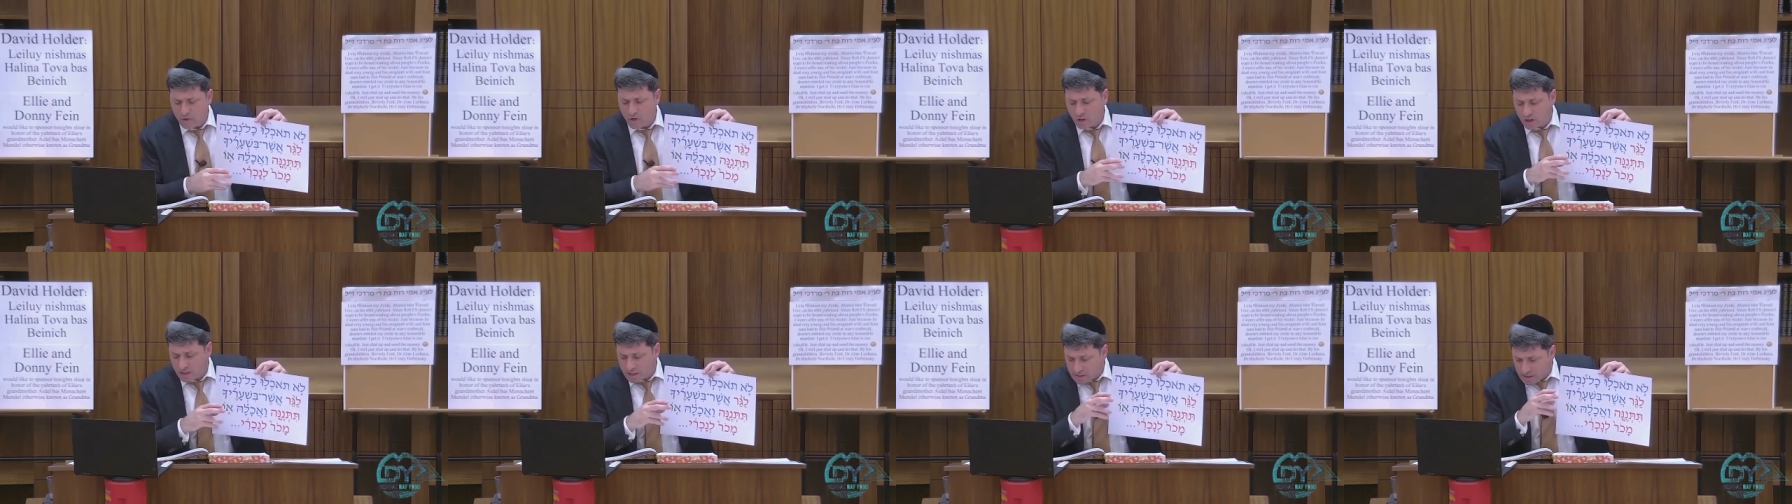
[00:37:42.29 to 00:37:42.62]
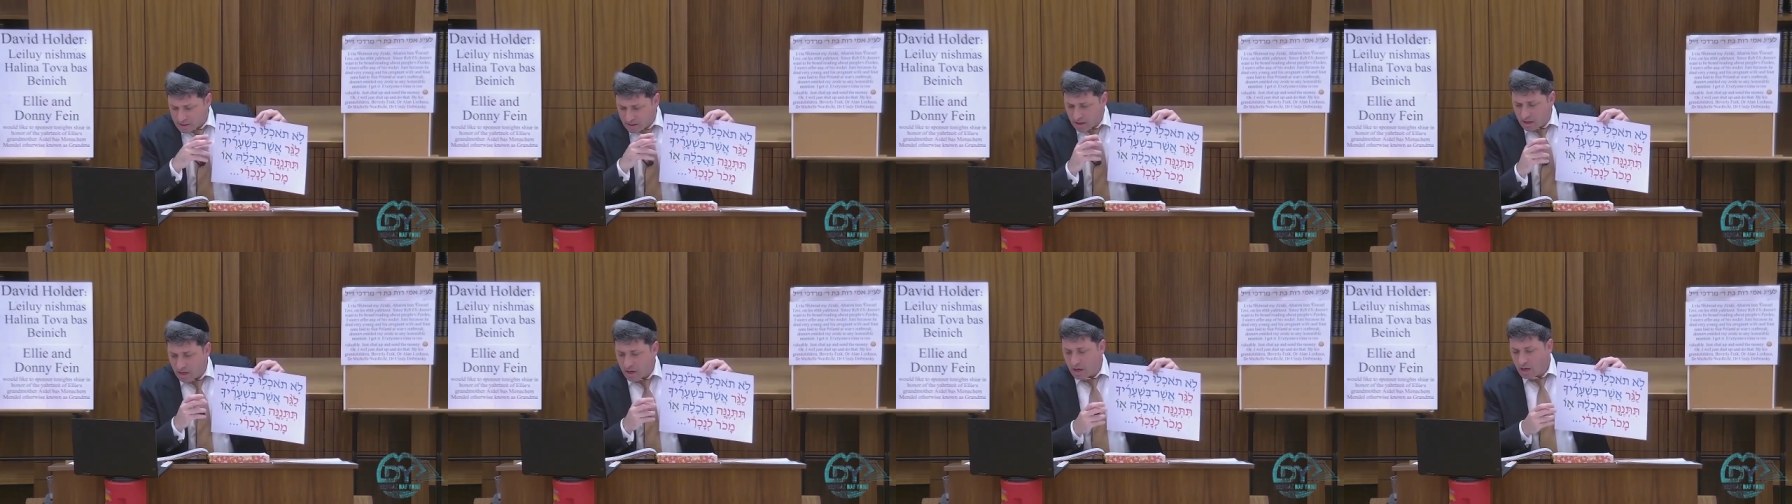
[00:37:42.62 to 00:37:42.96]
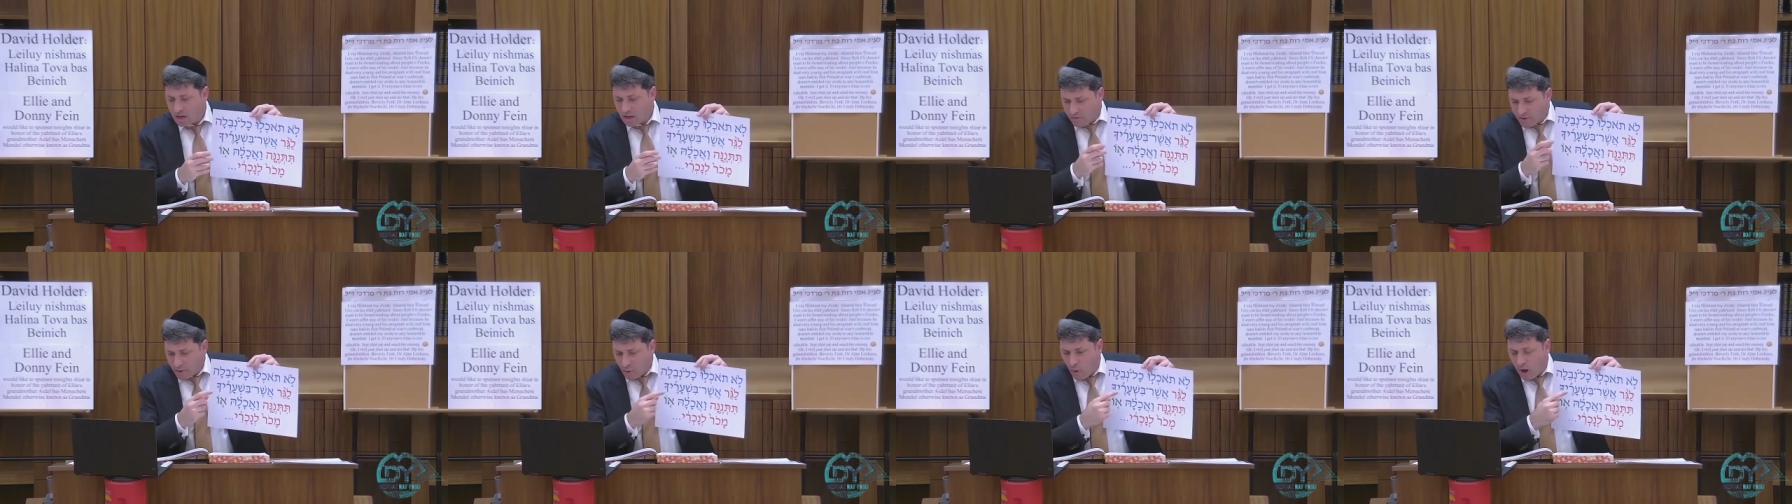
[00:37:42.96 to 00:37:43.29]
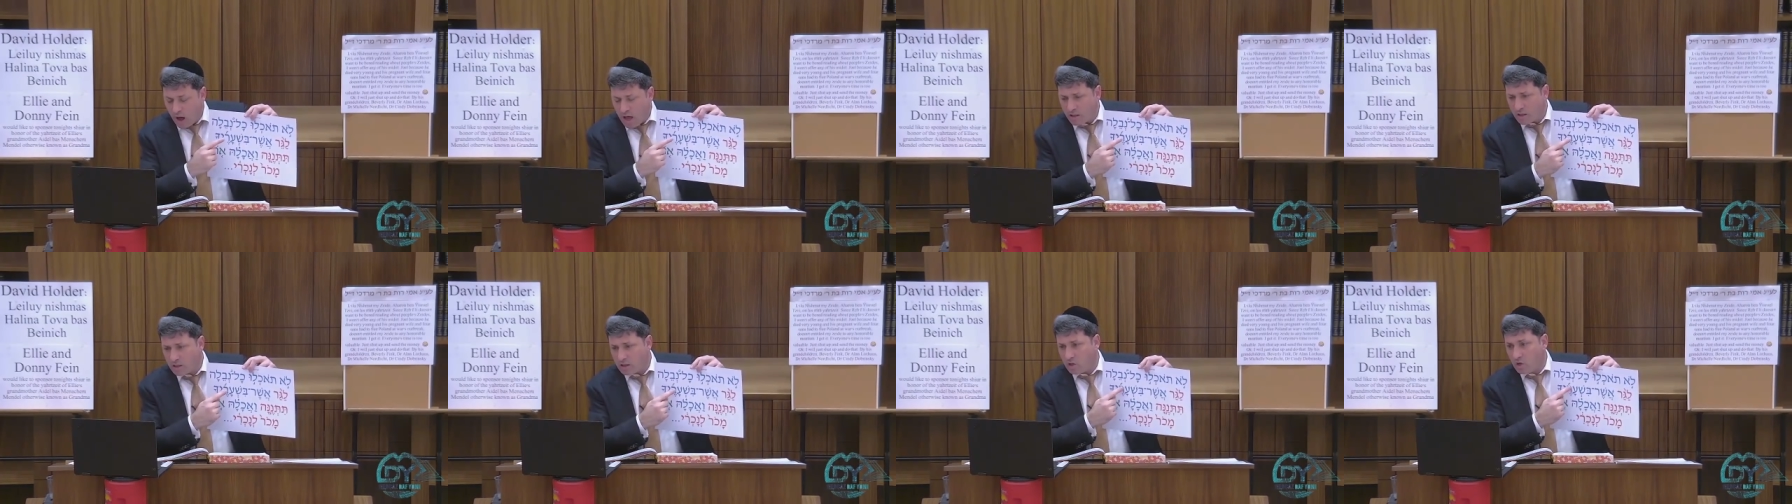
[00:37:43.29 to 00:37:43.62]
You could if you
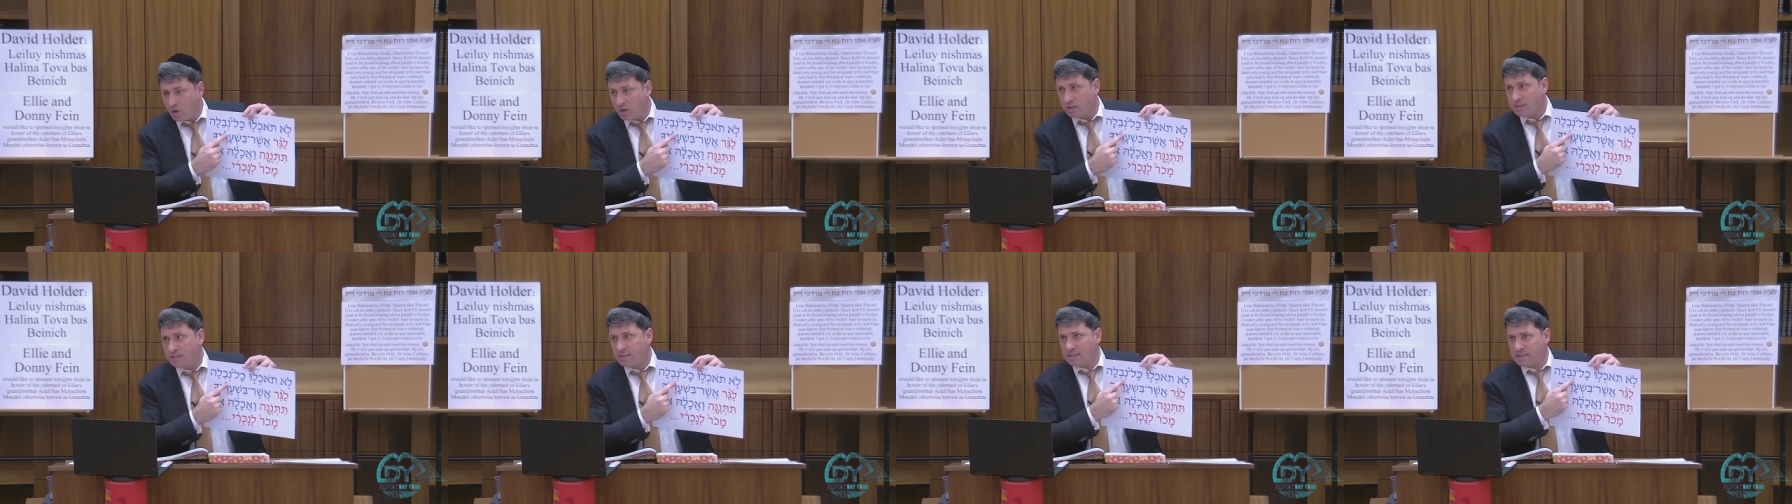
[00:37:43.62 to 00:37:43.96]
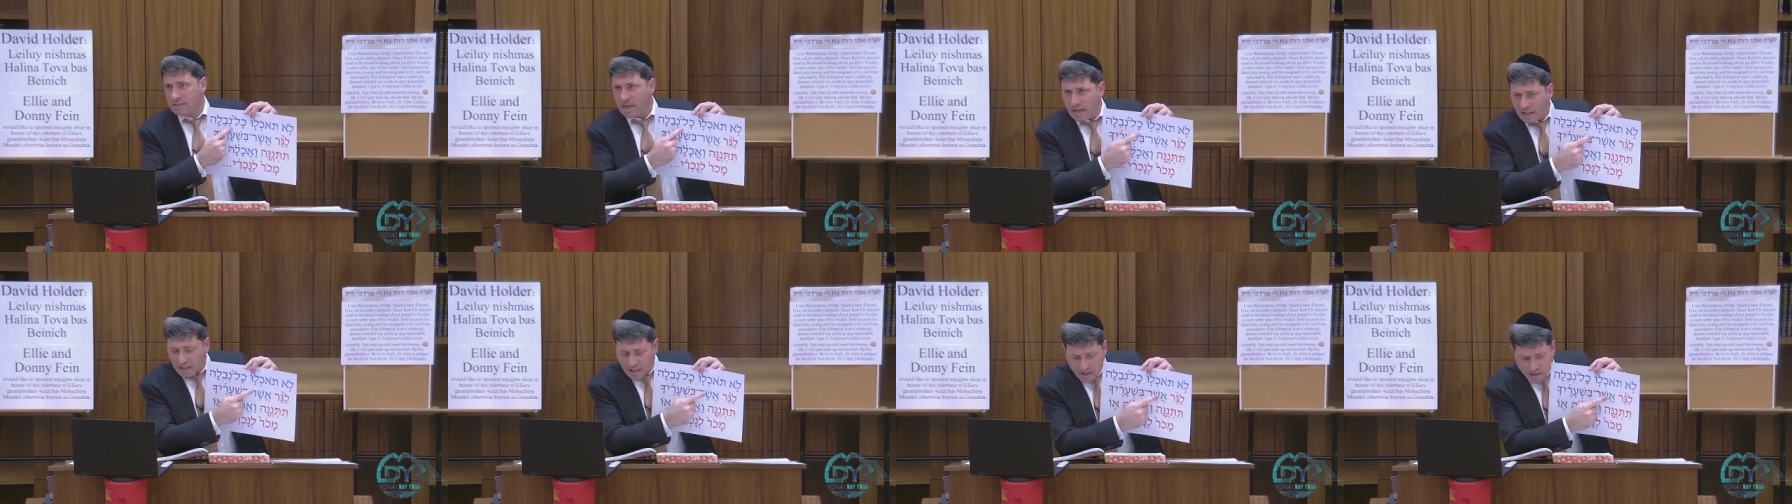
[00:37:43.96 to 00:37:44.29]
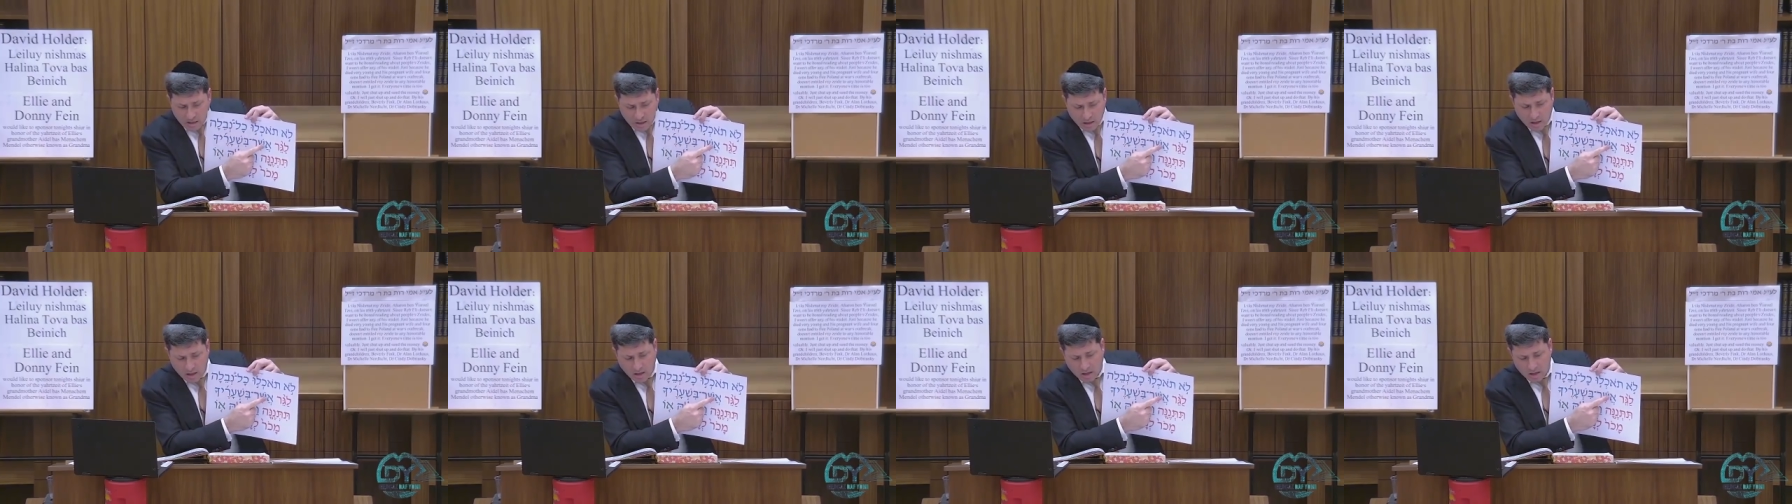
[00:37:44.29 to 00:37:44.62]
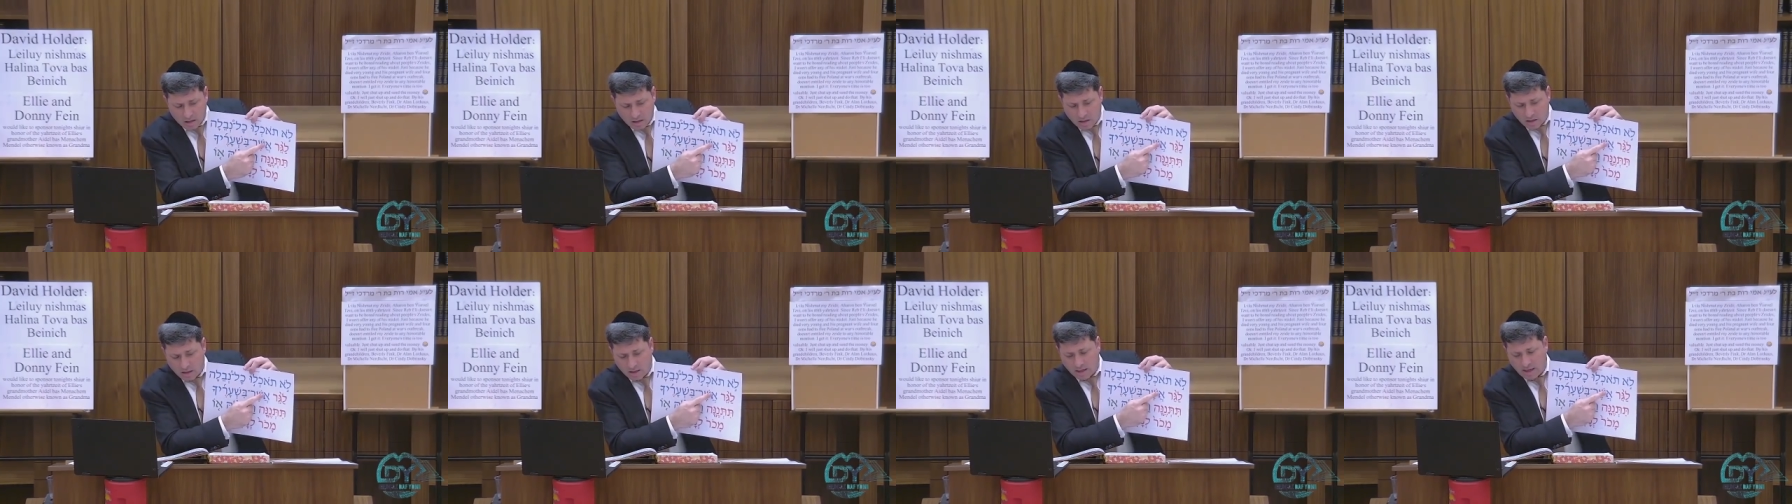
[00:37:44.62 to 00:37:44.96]
want, you could sell it to the
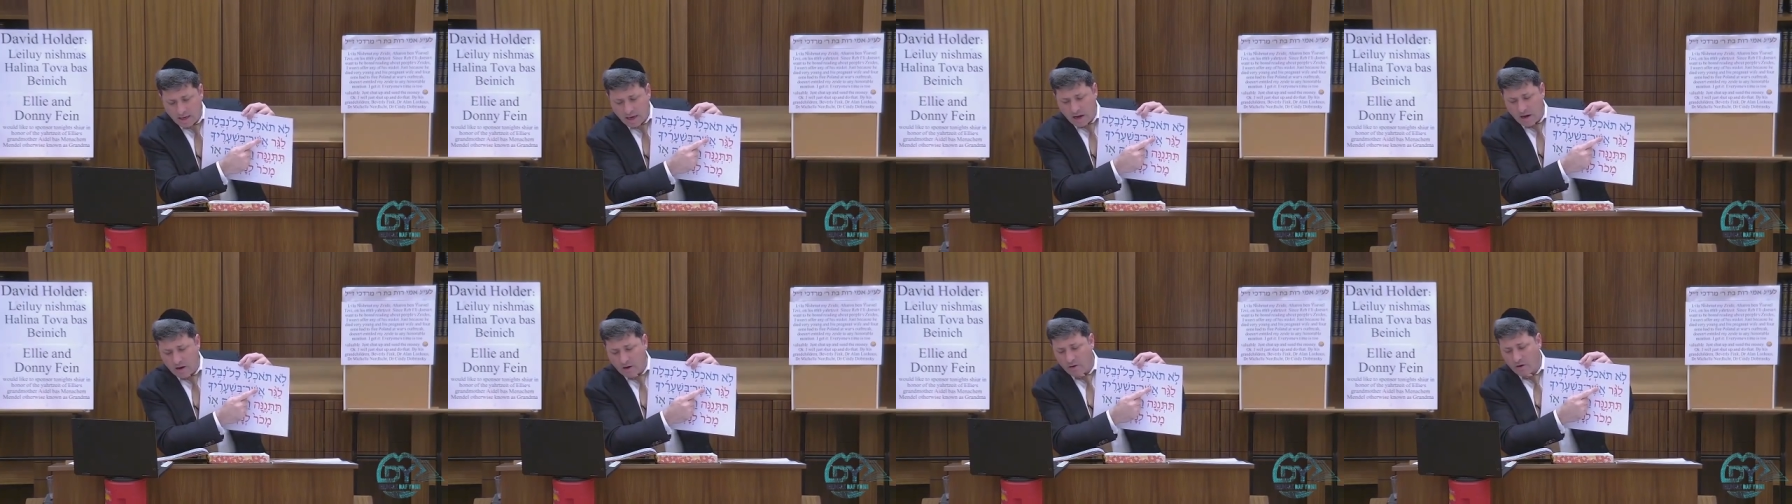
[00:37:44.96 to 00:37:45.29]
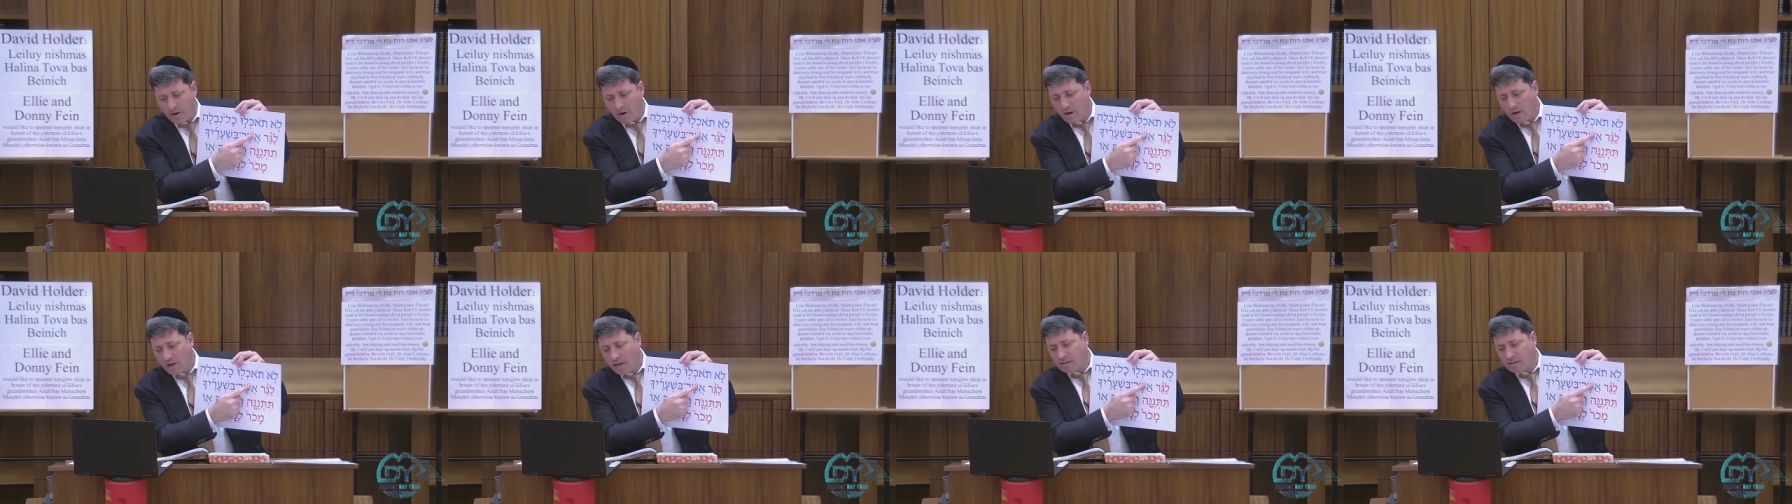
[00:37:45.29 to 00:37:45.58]
to the ger